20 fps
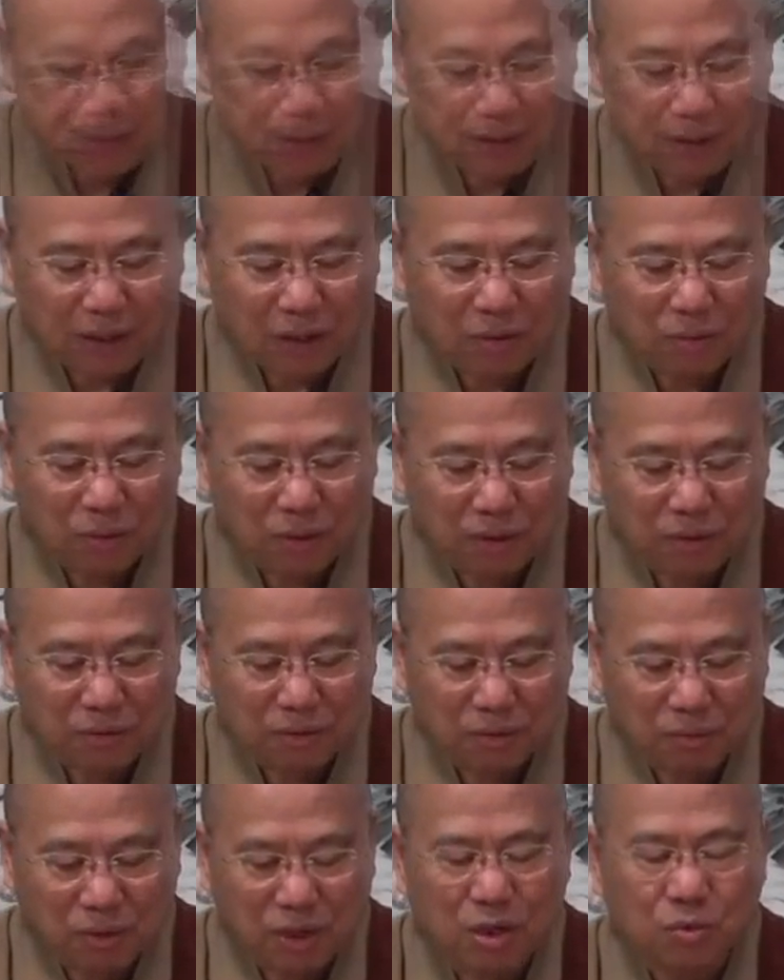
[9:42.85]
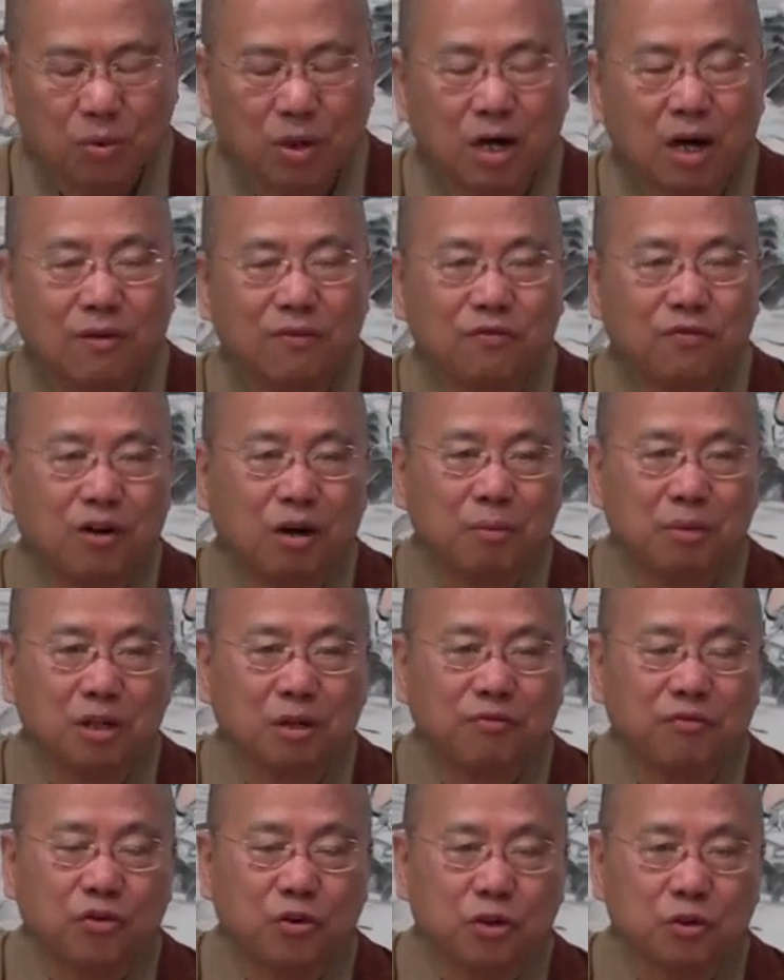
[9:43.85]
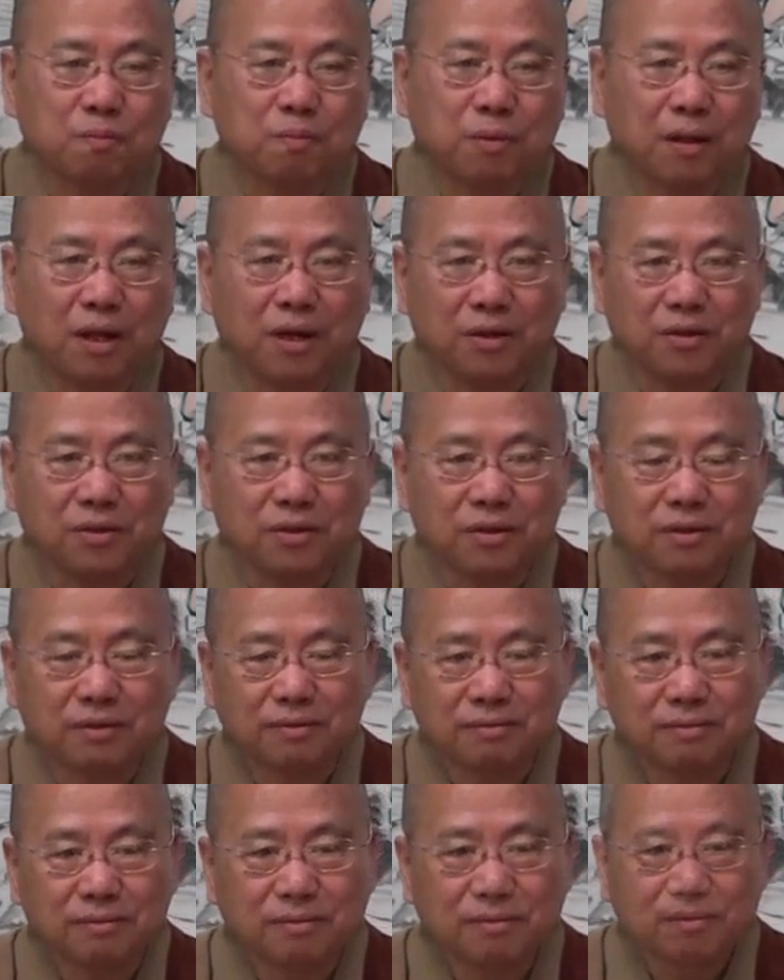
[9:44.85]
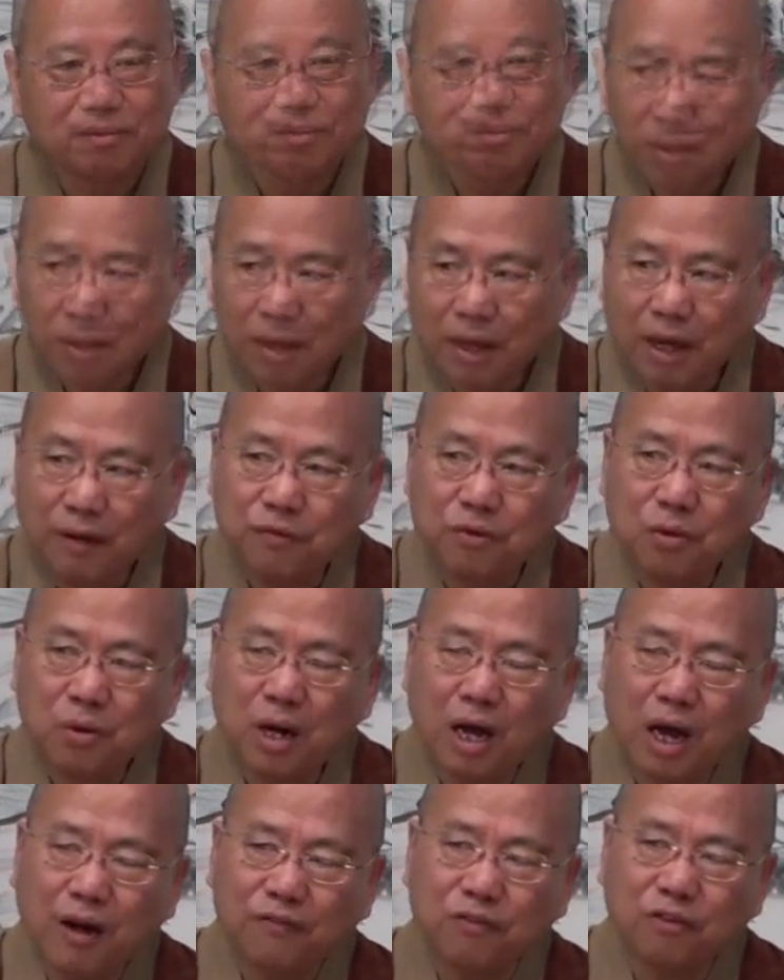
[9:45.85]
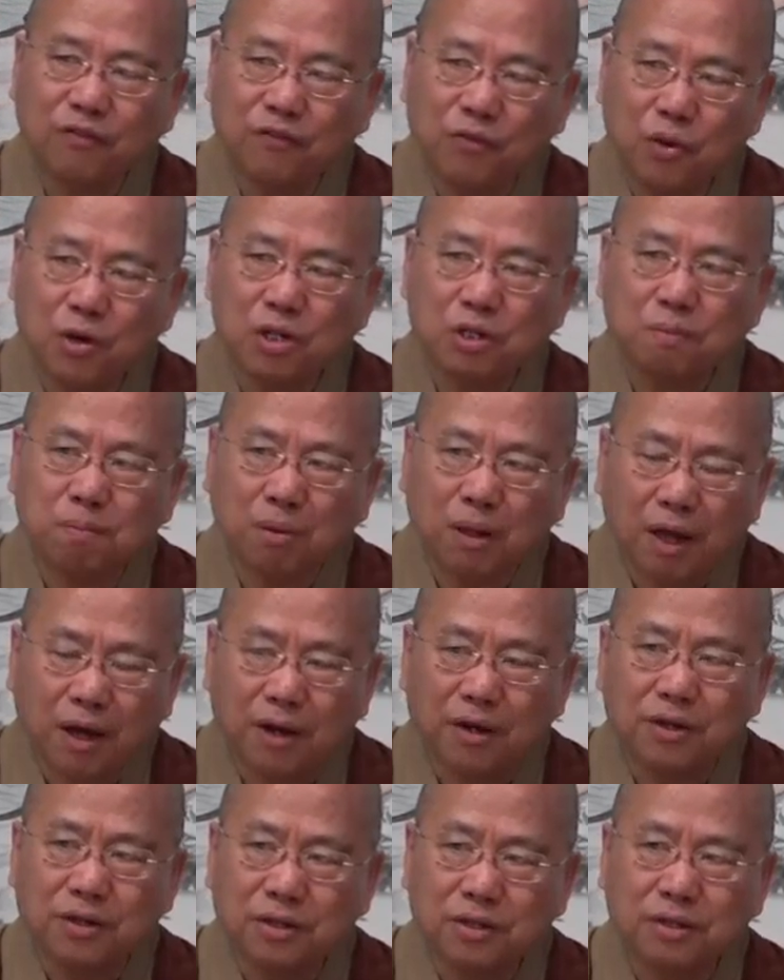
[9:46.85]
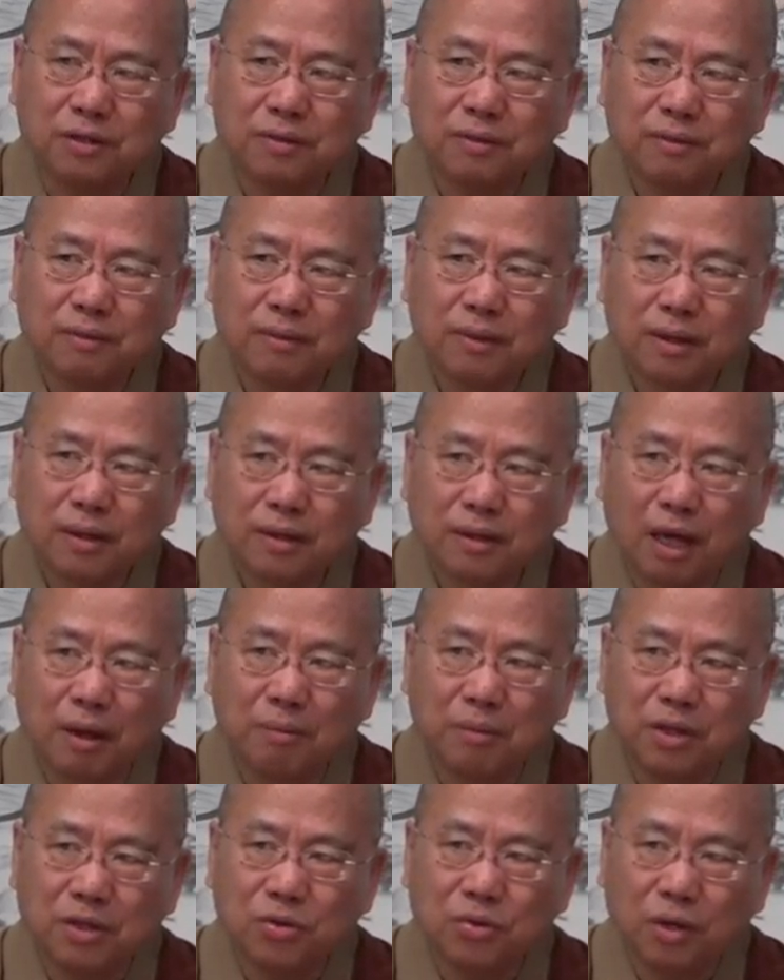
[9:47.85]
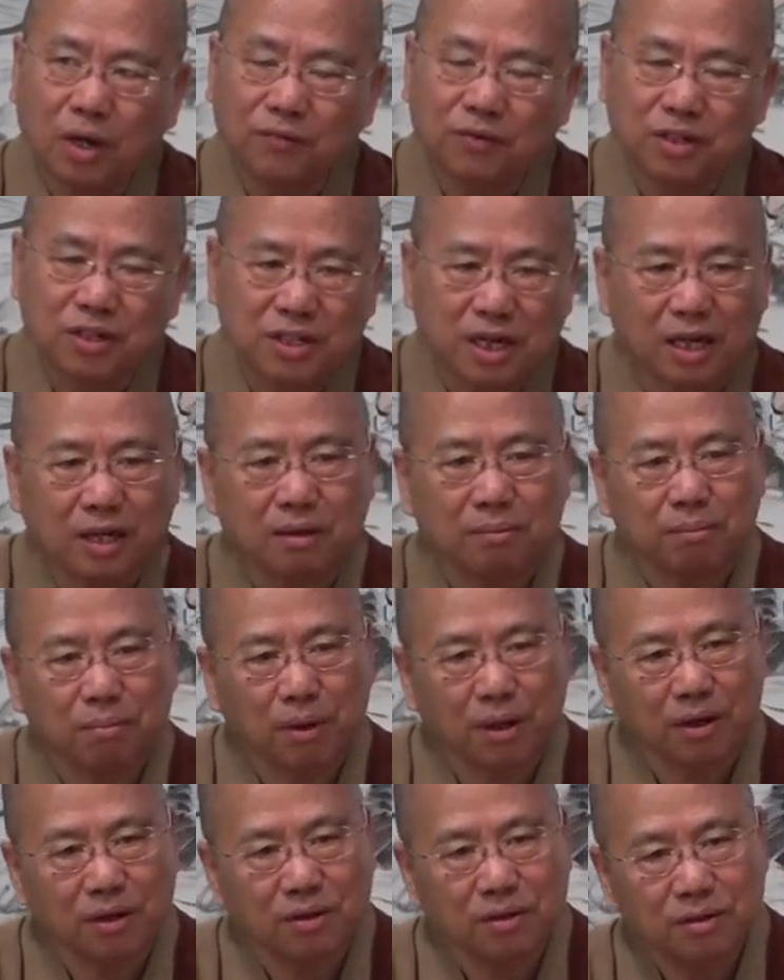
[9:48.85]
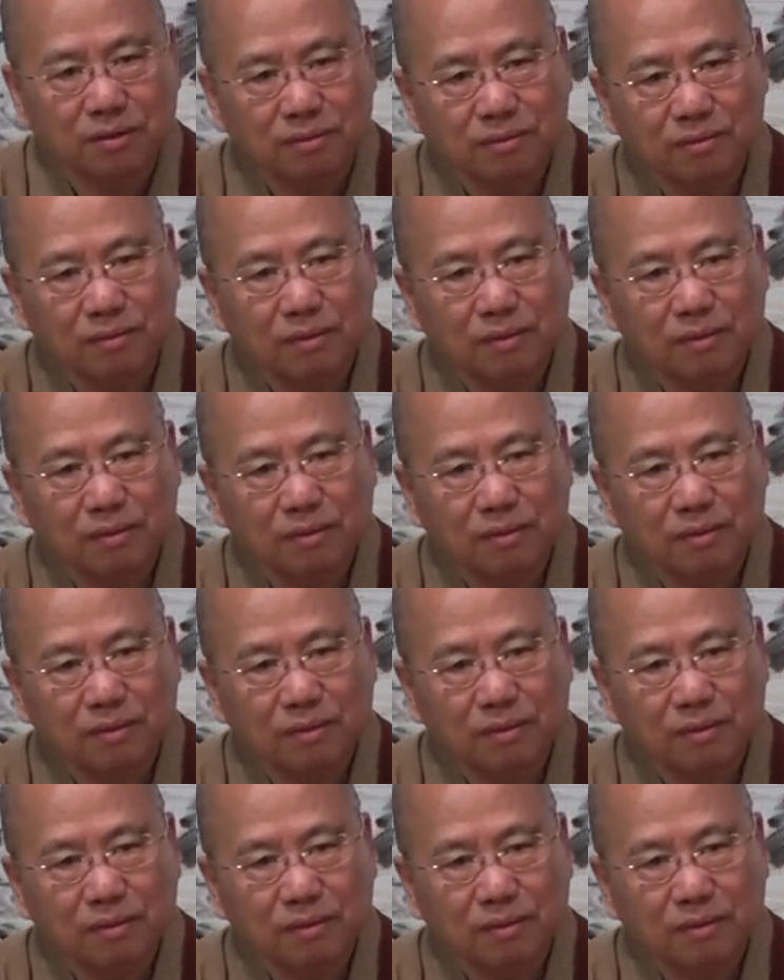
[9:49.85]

In other words, where do we come from in the first place? If you have the first place, that means you have the second place.